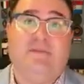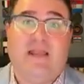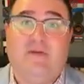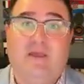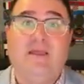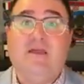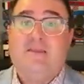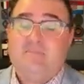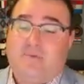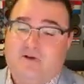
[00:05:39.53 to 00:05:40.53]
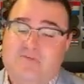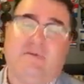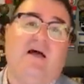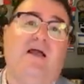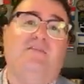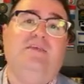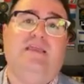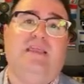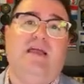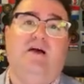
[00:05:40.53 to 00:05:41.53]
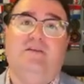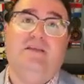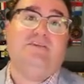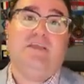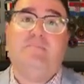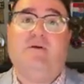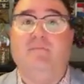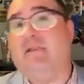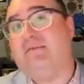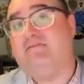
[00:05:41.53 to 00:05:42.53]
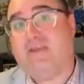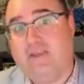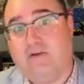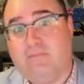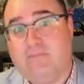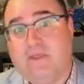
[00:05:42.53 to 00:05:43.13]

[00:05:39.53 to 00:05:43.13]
And anyway, the person behind the account is a public figure.